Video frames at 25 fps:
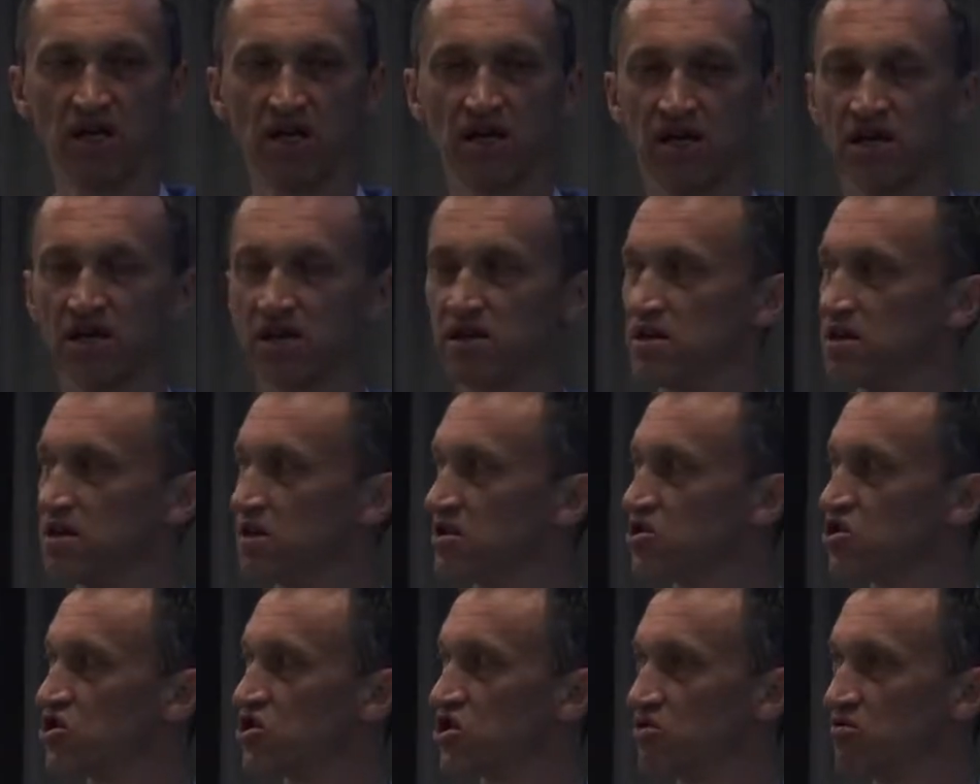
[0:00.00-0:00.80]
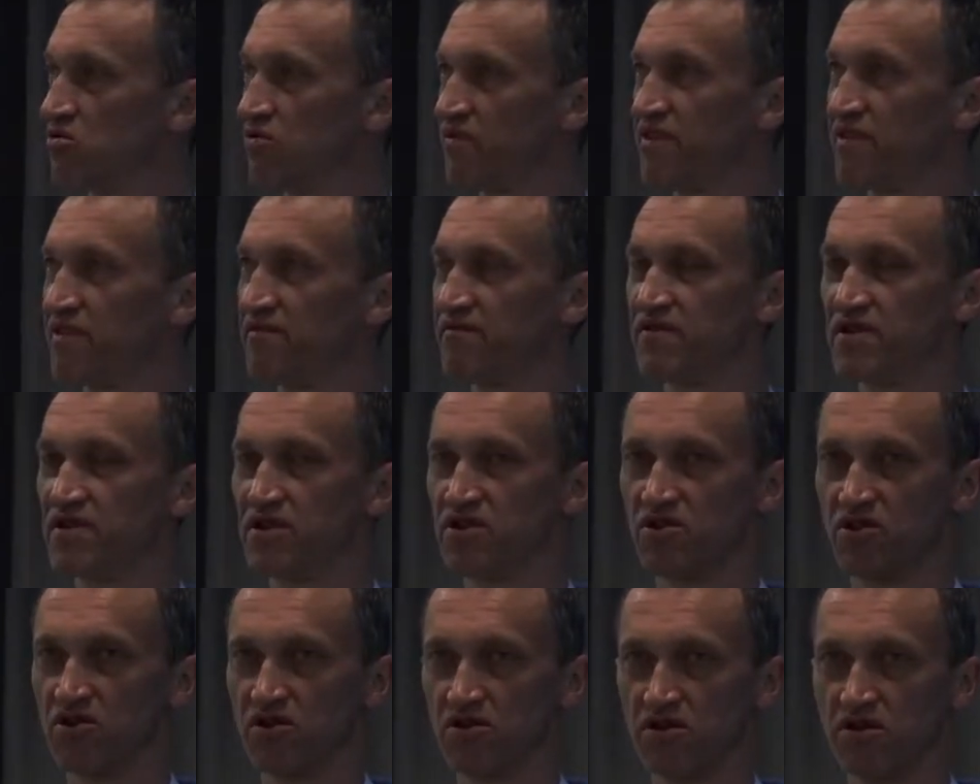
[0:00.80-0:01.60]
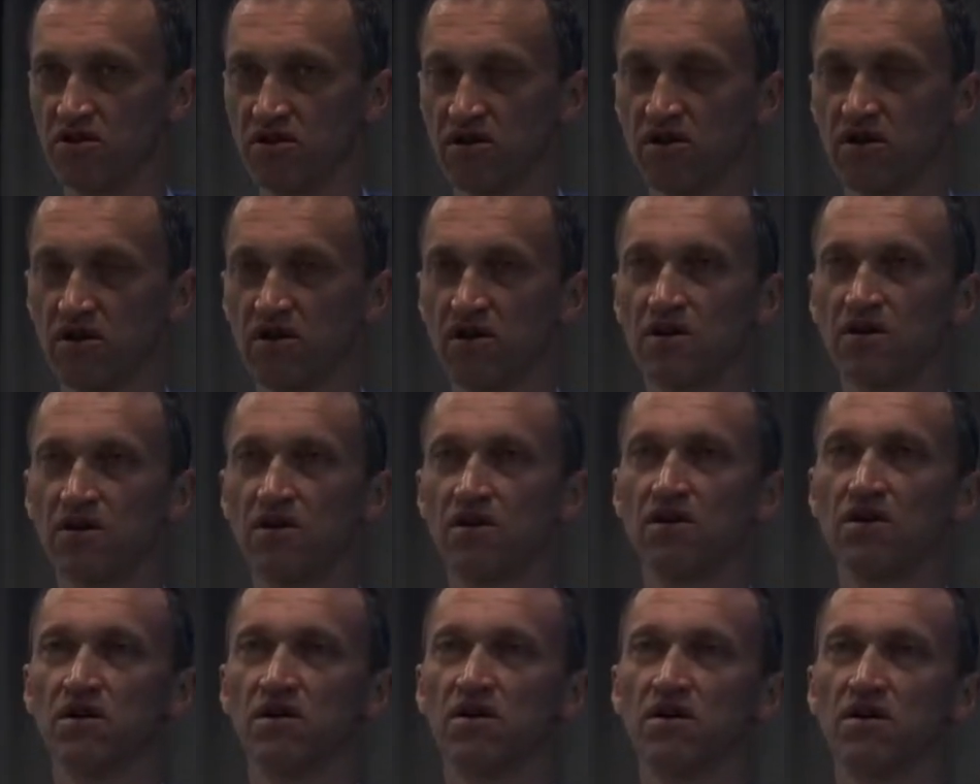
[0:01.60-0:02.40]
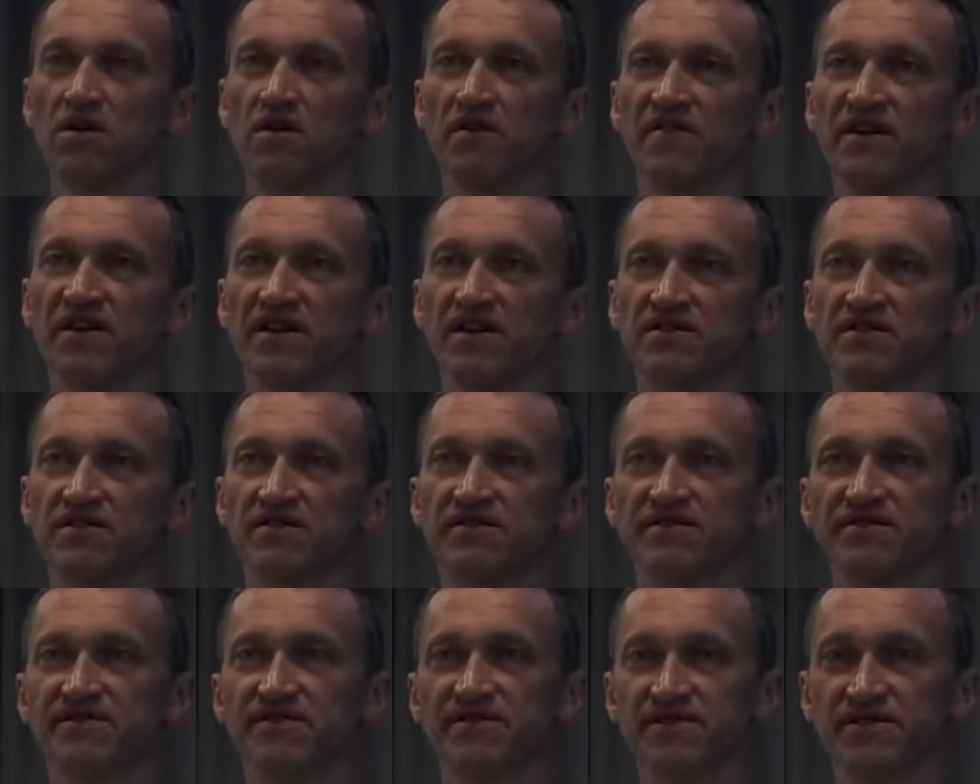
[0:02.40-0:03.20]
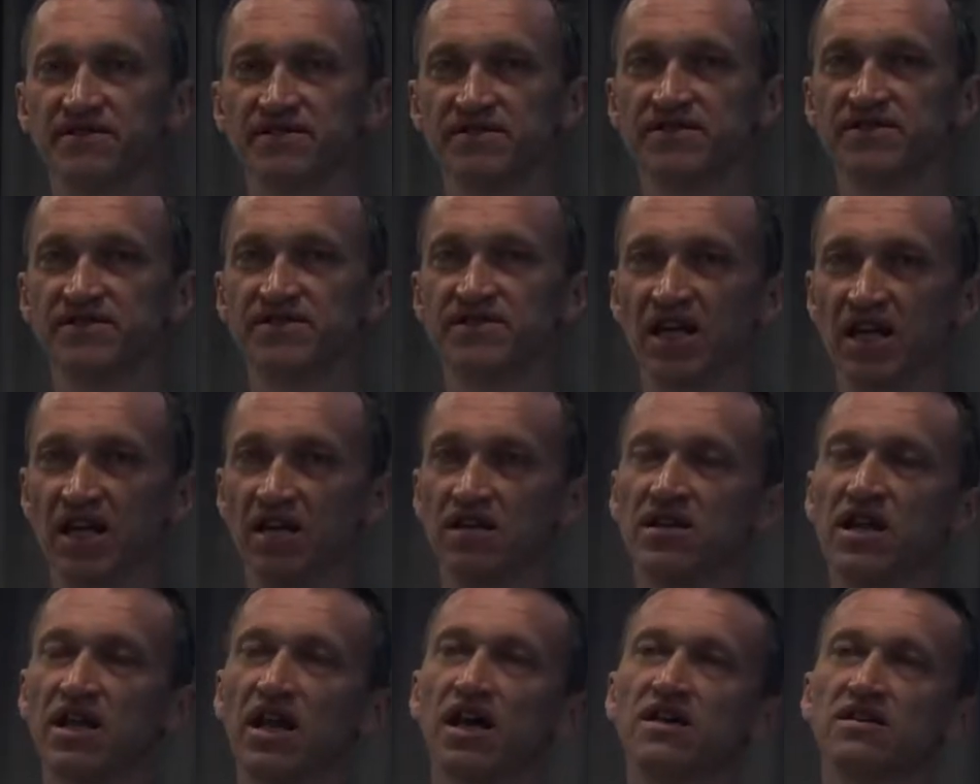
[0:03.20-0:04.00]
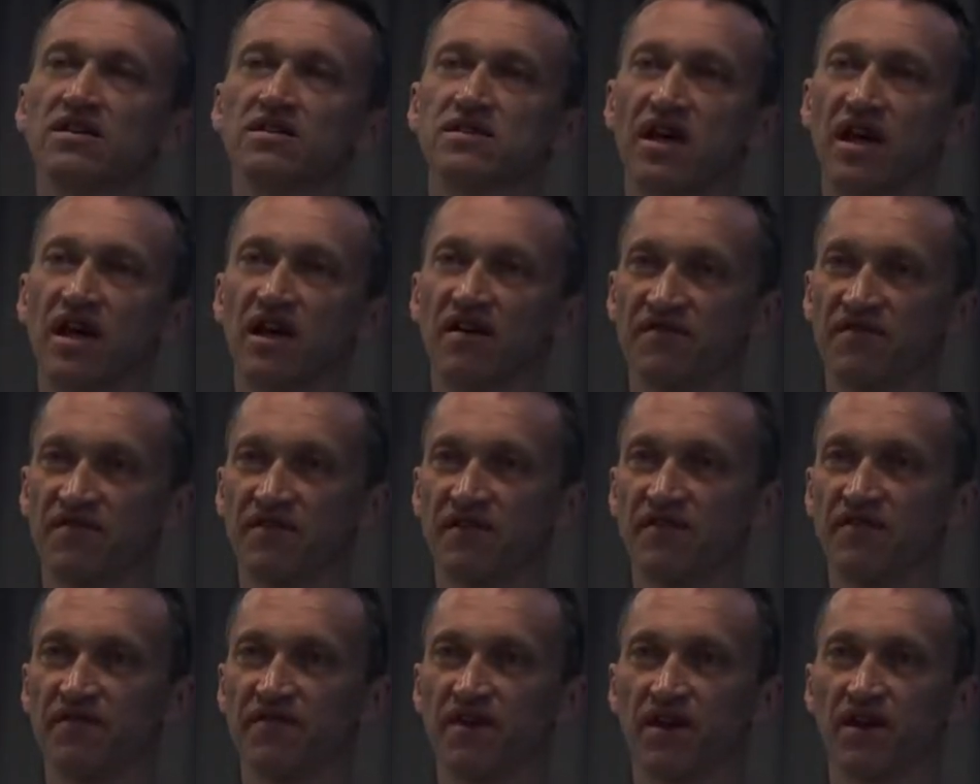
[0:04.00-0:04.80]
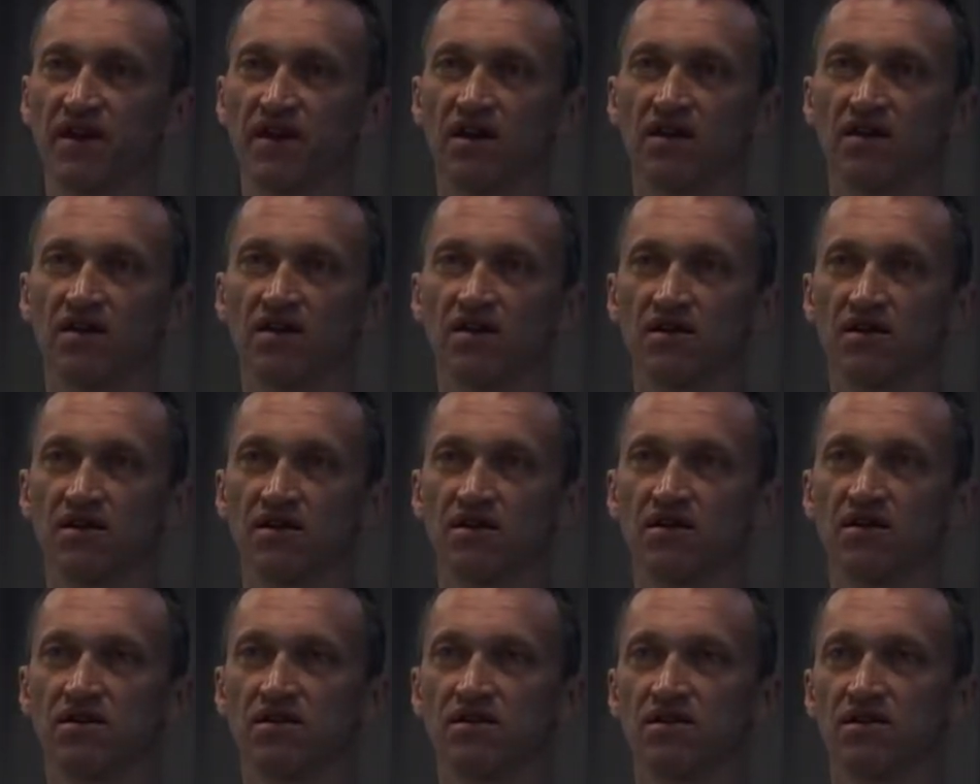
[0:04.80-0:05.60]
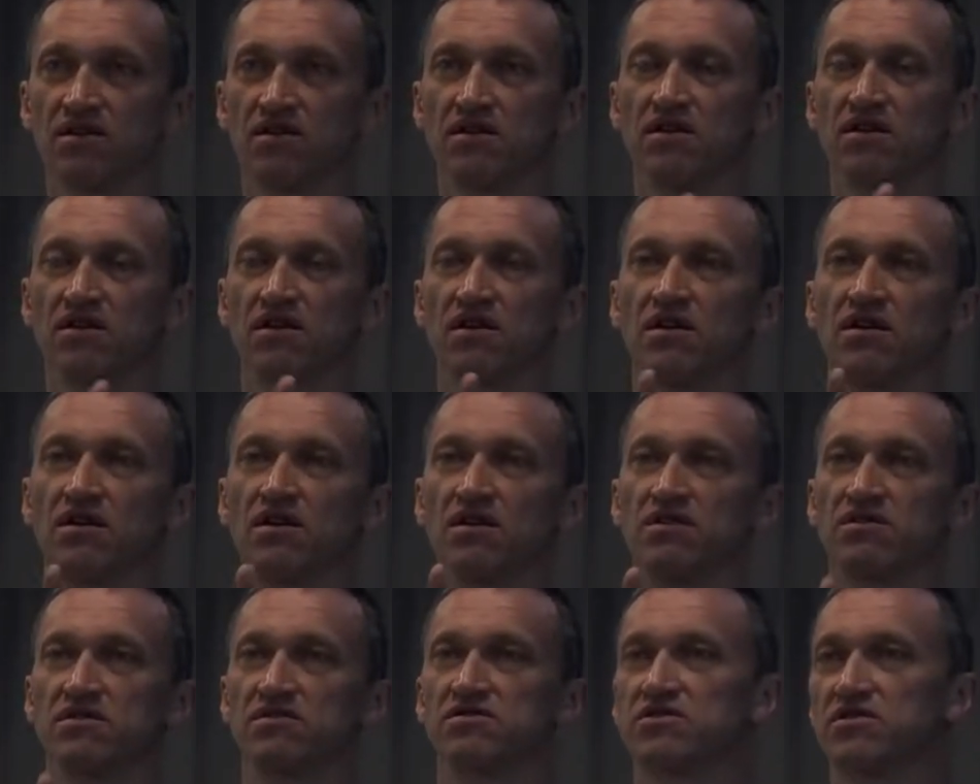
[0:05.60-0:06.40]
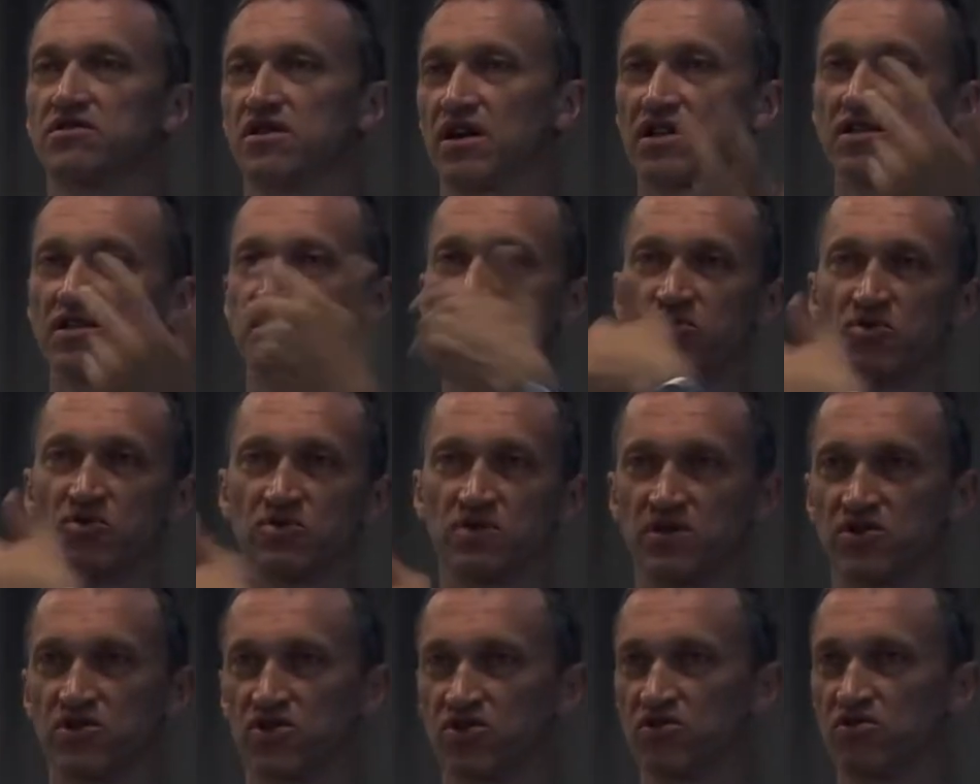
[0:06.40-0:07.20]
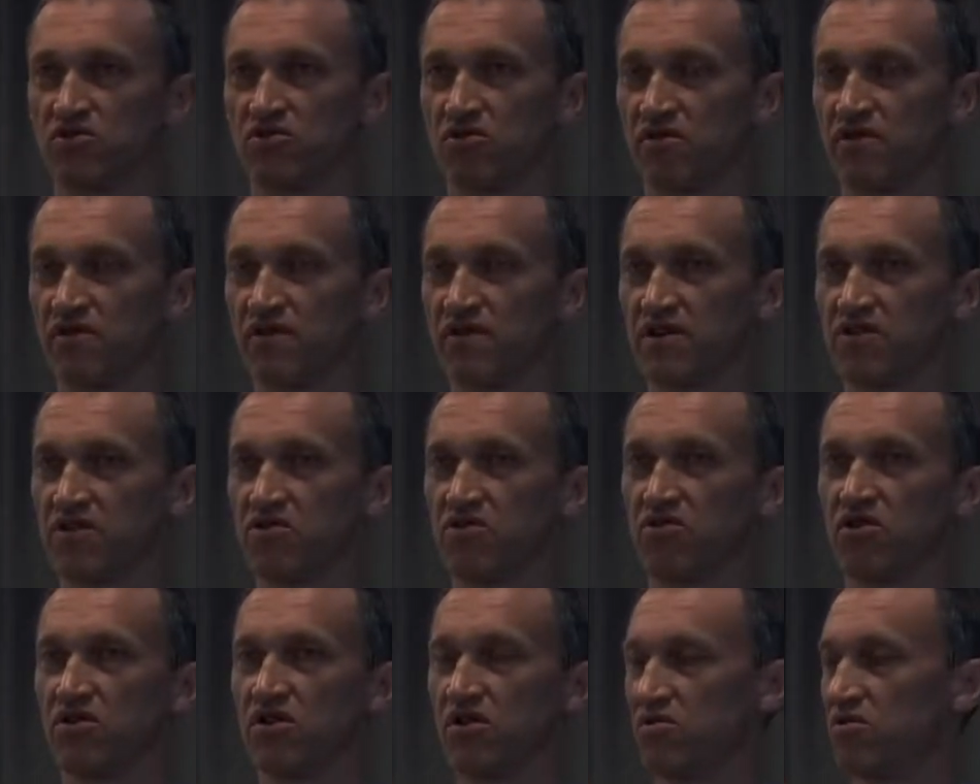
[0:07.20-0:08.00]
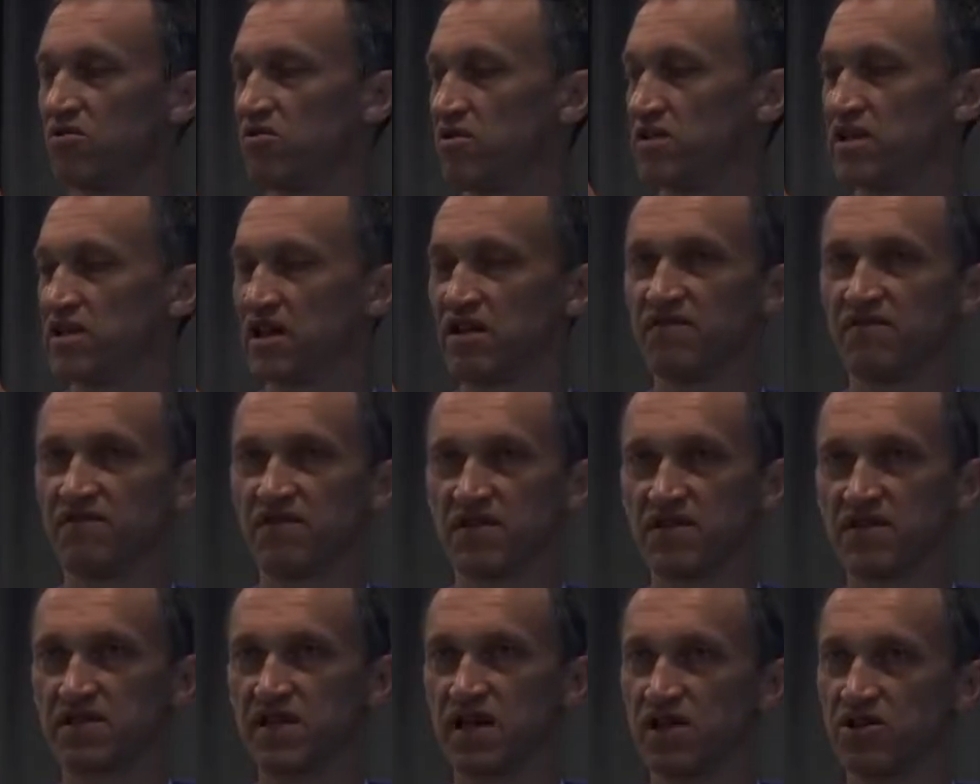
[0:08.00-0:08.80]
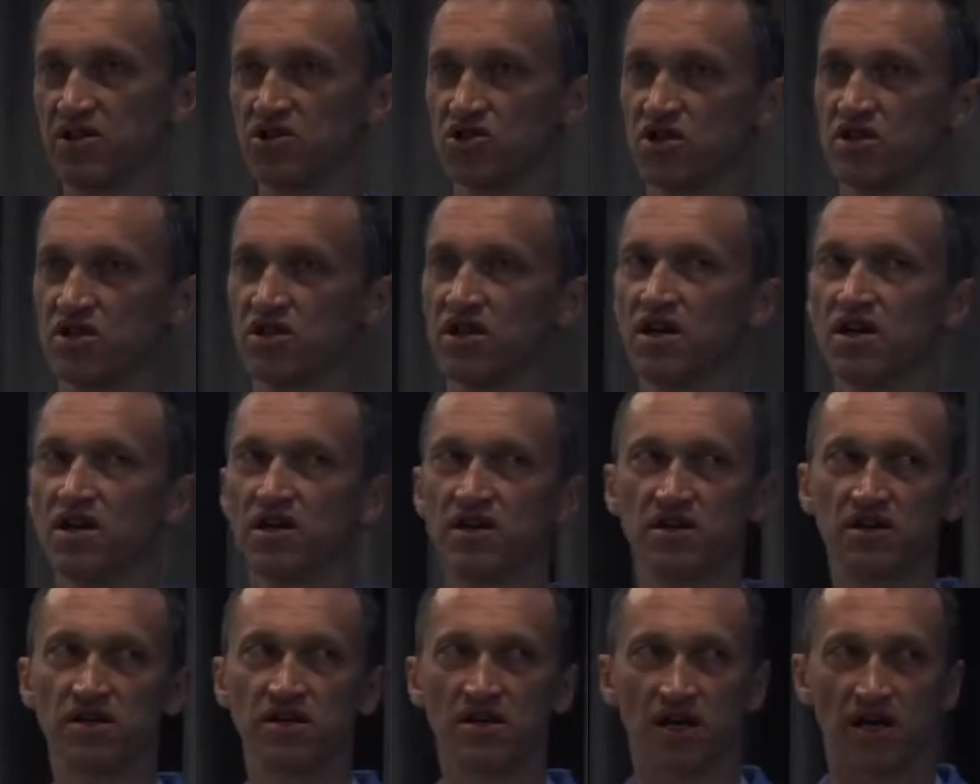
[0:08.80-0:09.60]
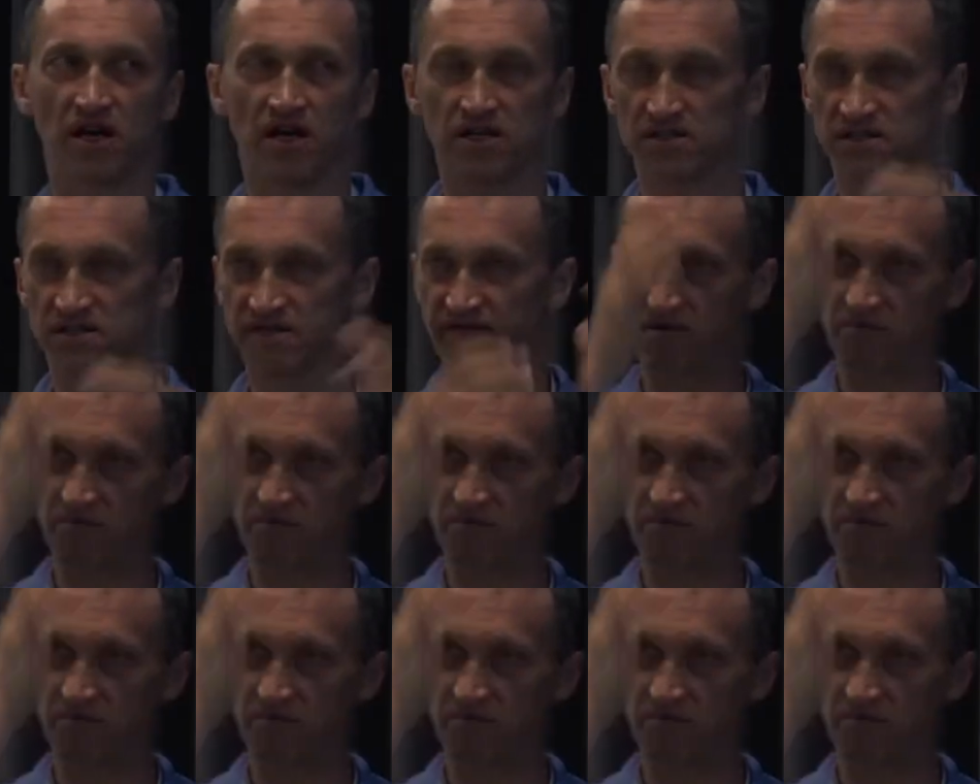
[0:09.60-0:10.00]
he showed the video uh, that 10 days after the uh, transposition of the coracoid and fixation, he asked the